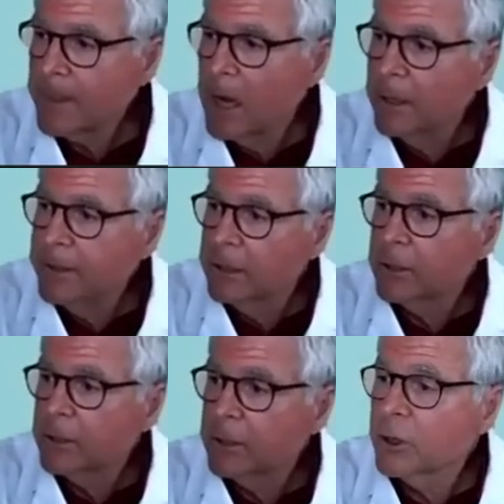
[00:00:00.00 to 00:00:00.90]
on the
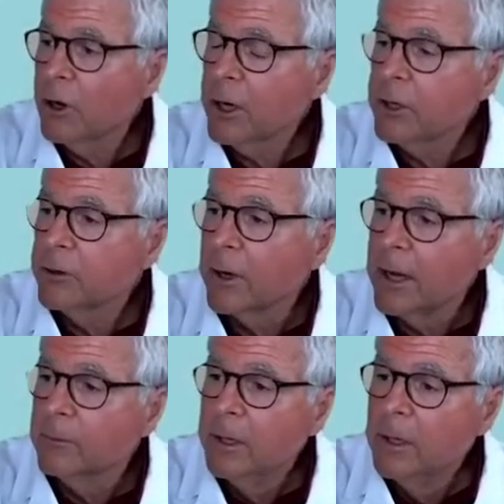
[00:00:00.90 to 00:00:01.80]

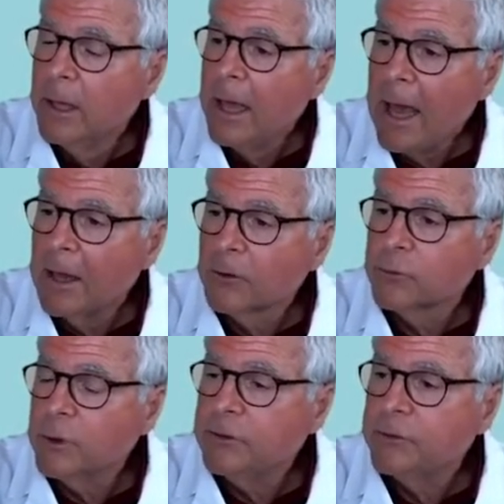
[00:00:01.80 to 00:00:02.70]
electrocardiogram as
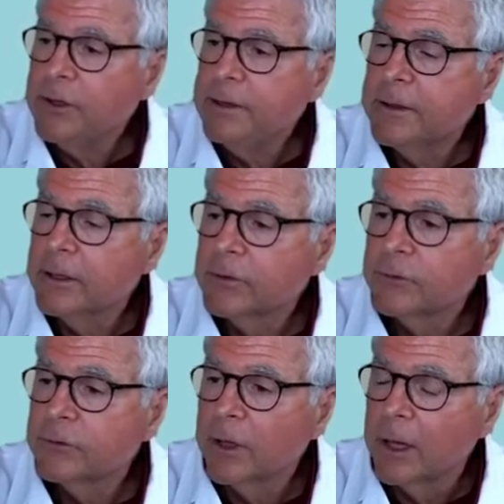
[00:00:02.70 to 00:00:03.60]
we see
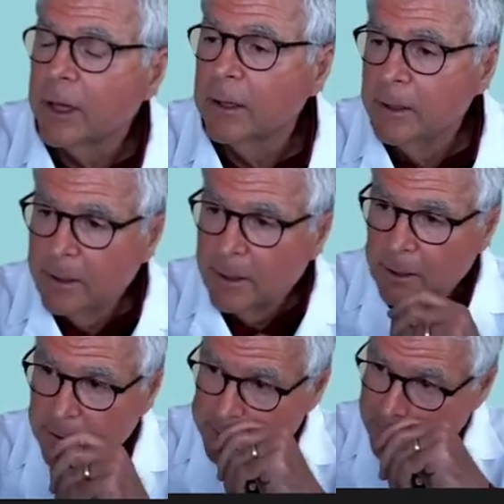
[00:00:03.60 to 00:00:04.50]
this uh,
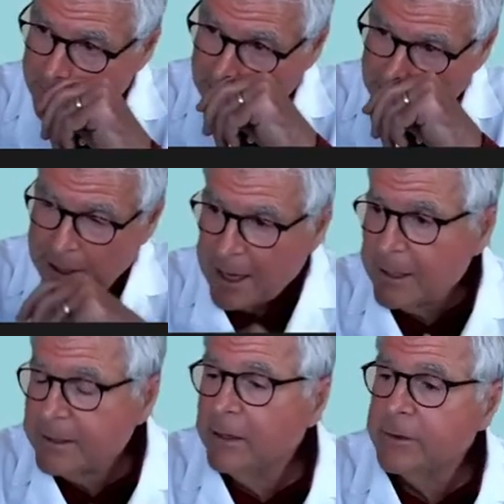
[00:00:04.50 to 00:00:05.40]
electrical
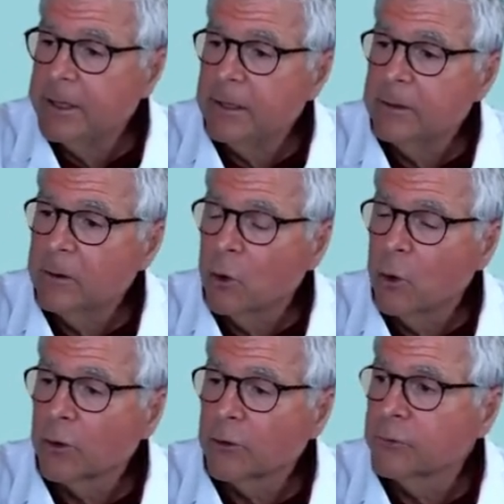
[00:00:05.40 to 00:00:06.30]
activity
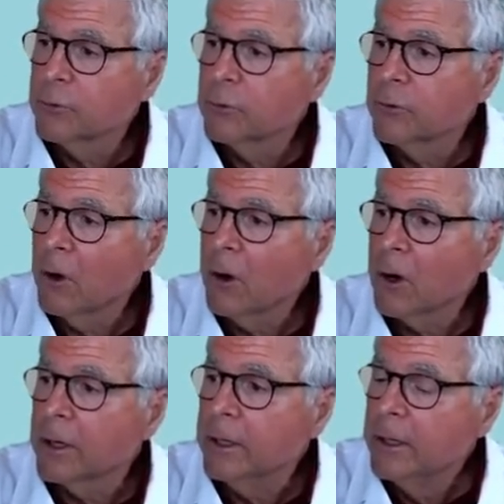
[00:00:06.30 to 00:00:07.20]
course through the
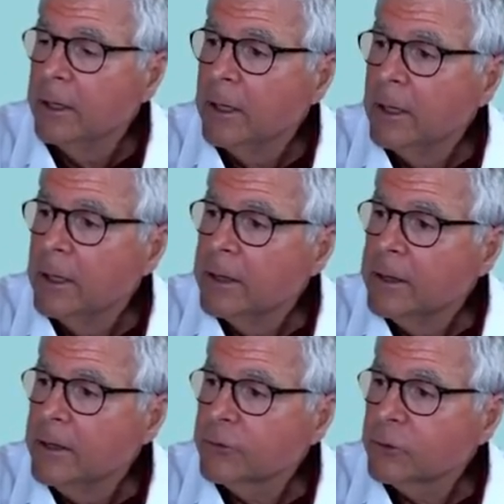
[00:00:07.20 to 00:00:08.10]
heart.
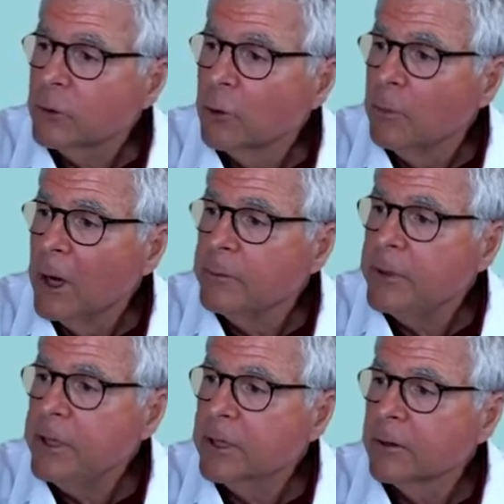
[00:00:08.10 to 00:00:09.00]
This little bump
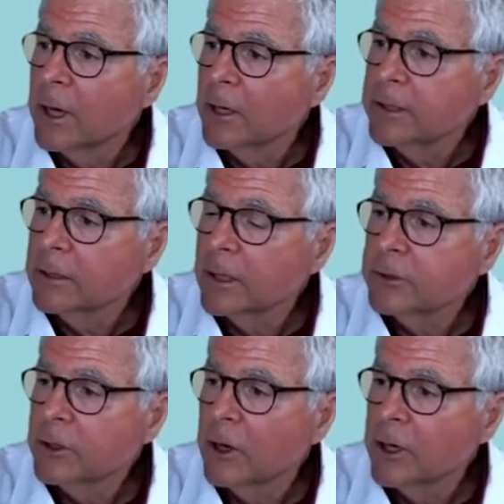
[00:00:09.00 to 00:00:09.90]
here on the
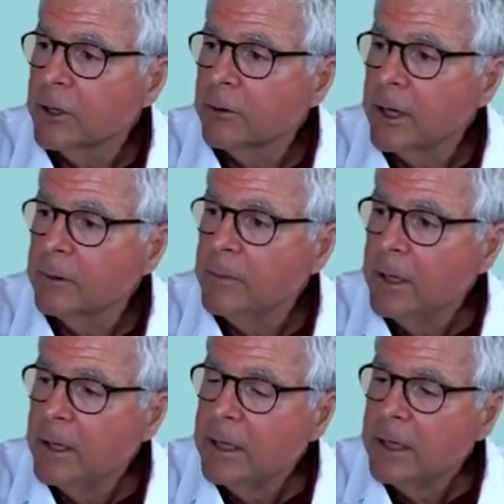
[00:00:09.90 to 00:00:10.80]
electrocardiogram
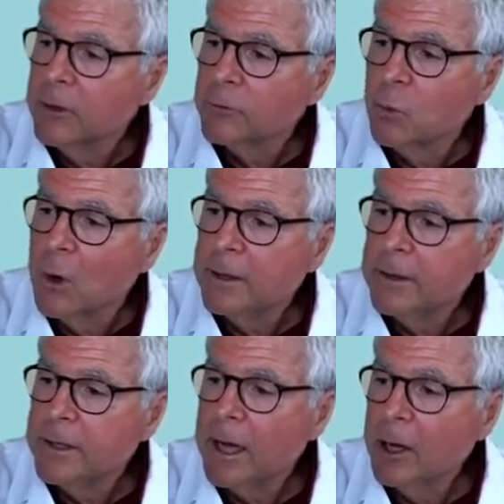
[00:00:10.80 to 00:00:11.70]
is when
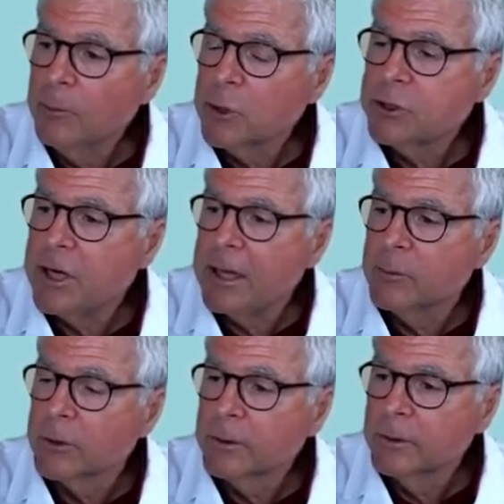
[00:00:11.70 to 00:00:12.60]
the upper
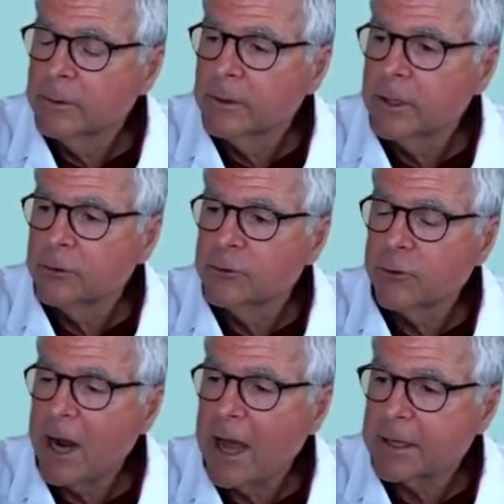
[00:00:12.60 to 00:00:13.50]
chamber
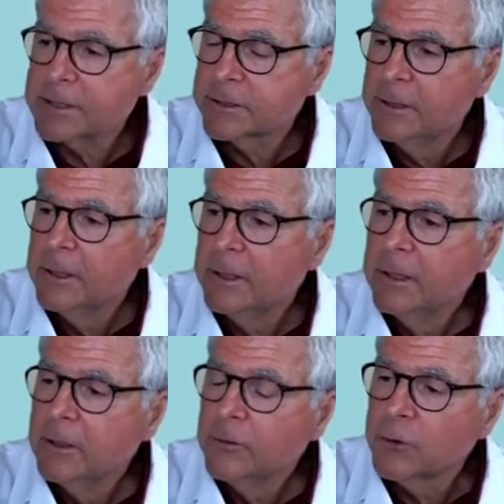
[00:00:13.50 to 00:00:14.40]
contracts.
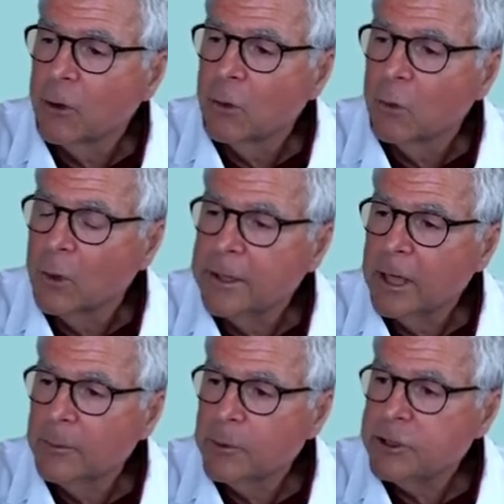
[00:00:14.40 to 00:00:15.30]
So when the
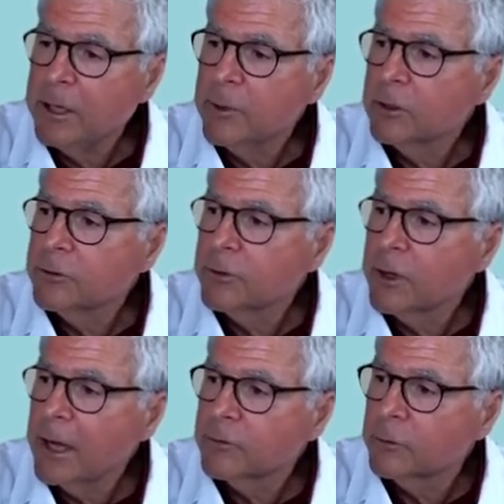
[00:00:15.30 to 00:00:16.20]
upper chamber
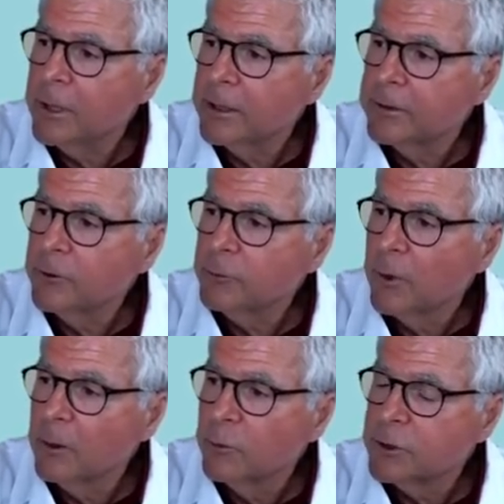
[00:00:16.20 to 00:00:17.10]
contracts, we get this
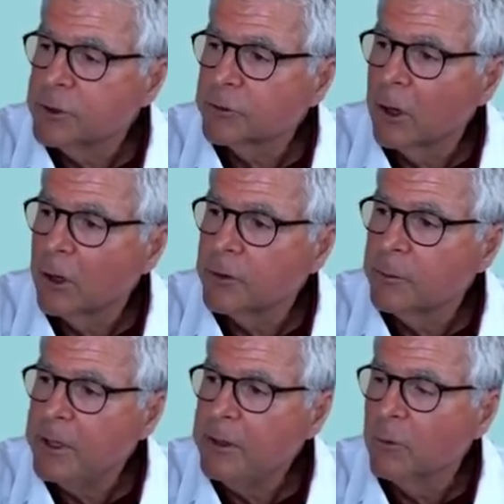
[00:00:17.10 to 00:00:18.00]
bump, which is called the
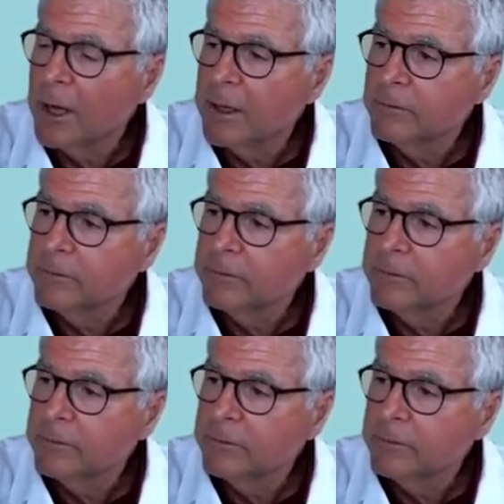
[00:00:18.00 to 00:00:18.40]
P wave.